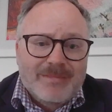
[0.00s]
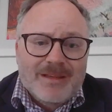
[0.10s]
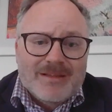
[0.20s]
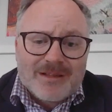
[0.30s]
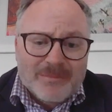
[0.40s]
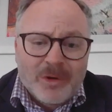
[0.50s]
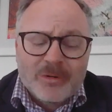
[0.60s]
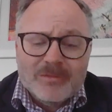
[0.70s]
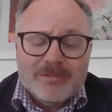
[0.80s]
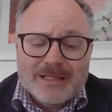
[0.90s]
So the
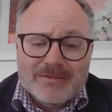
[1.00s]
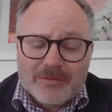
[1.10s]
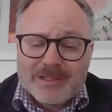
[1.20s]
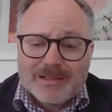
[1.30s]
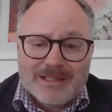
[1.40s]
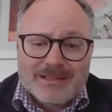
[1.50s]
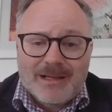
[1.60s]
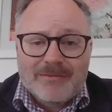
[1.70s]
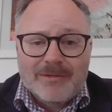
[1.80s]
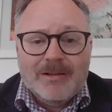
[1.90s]
model was originally
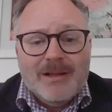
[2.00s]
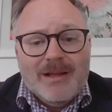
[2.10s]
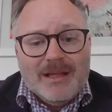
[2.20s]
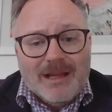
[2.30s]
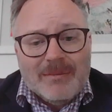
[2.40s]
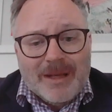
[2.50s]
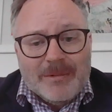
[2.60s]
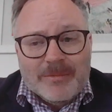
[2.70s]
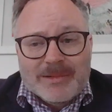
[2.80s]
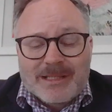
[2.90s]
designed for young
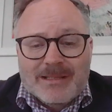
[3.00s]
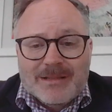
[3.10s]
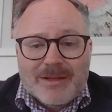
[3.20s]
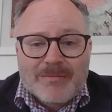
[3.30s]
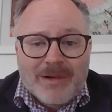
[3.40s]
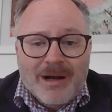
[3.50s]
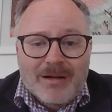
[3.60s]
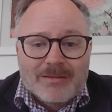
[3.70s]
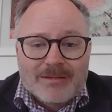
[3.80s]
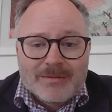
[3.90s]
people presenting with
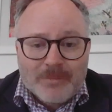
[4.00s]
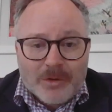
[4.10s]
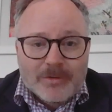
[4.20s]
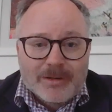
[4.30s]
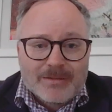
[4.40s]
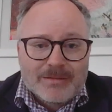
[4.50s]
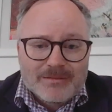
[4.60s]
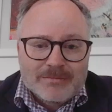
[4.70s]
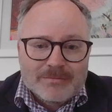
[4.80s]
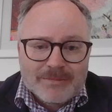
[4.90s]
mild to moderate
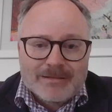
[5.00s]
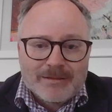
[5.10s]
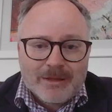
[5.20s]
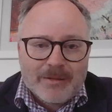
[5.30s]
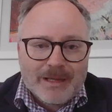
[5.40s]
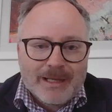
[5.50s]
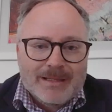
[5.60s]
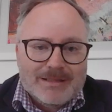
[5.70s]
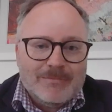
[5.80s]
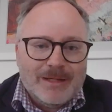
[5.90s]
mental health
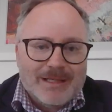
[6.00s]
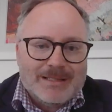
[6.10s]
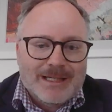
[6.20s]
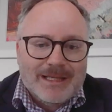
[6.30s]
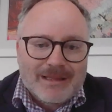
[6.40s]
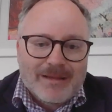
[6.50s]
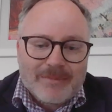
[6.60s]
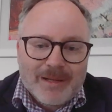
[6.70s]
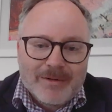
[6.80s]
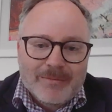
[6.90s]
needs, and we are seeing
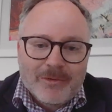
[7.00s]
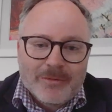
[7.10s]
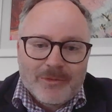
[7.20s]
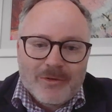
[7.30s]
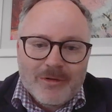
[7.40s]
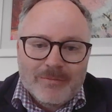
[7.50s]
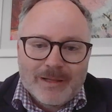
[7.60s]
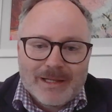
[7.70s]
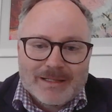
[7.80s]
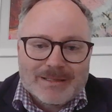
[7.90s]
that becoming more and more
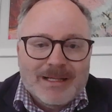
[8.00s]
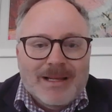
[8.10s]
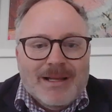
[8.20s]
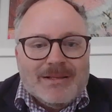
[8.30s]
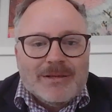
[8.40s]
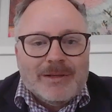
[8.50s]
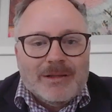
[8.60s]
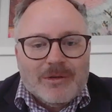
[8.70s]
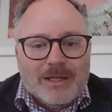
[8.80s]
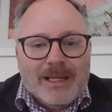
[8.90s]
complex. So we're
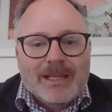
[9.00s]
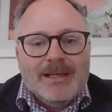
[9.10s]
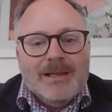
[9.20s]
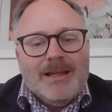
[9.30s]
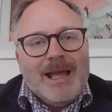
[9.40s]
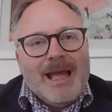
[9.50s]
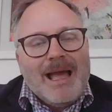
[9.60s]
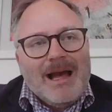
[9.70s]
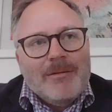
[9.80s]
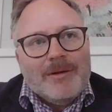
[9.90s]
looking at
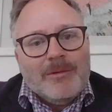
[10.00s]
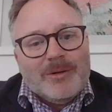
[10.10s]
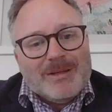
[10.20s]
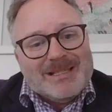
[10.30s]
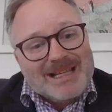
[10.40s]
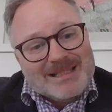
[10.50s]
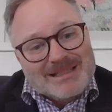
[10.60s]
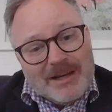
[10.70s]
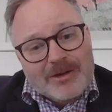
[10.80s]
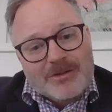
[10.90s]
how we work with states
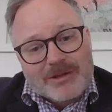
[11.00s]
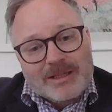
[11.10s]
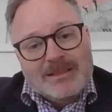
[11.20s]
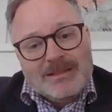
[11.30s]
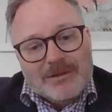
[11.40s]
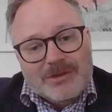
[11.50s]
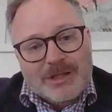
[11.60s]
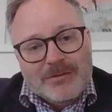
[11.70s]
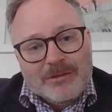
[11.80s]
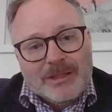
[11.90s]
and territories who
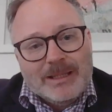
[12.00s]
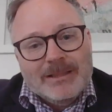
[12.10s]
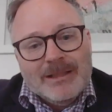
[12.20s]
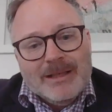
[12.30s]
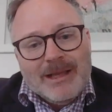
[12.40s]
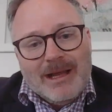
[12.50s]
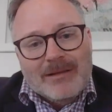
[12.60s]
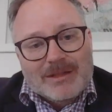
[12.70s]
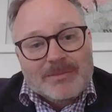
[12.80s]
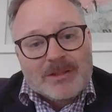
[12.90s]
generally
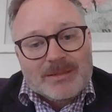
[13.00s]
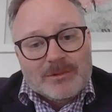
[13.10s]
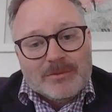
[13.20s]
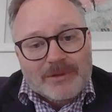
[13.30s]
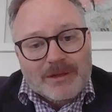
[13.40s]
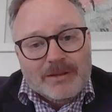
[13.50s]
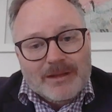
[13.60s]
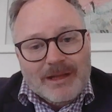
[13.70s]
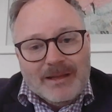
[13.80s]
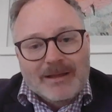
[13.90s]
are responsible
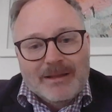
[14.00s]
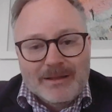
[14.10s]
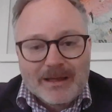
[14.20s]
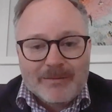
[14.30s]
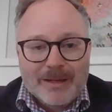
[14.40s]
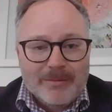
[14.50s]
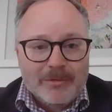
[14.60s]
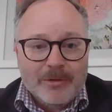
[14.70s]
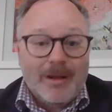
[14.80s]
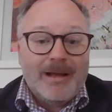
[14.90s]
for young
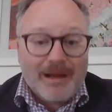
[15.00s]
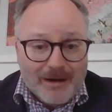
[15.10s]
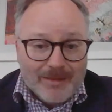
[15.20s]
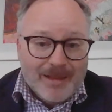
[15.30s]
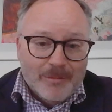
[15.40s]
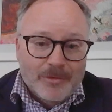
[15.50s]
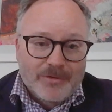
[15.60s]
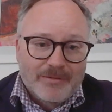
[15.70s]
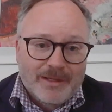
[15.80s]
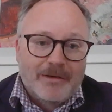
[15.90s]
people who are at that more
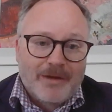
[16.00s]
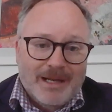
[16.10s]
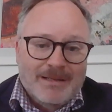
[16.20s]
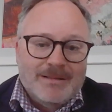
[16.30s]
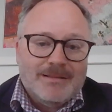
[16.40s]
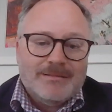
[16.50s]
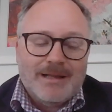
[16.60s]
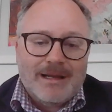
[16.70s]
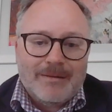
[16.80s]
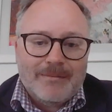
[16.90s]
severe end,
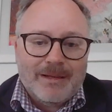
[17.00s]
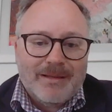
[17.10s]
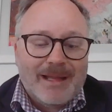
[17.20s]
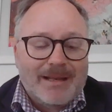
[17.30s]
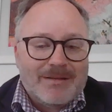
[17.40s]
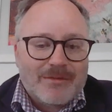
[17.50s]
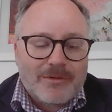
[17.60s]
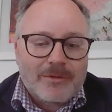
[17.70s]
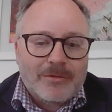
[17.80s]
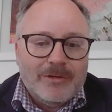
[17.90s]
and that is
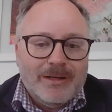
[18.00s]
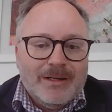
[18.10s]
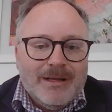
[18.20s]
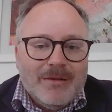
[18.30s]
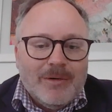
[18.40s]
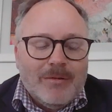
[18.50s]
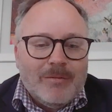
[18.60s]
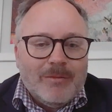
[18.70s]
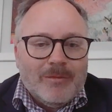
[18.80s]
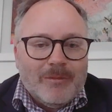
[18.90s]
through what
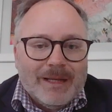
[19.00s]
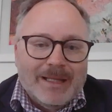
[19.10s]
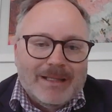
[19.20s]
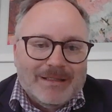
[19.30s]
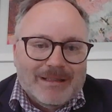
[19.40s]
we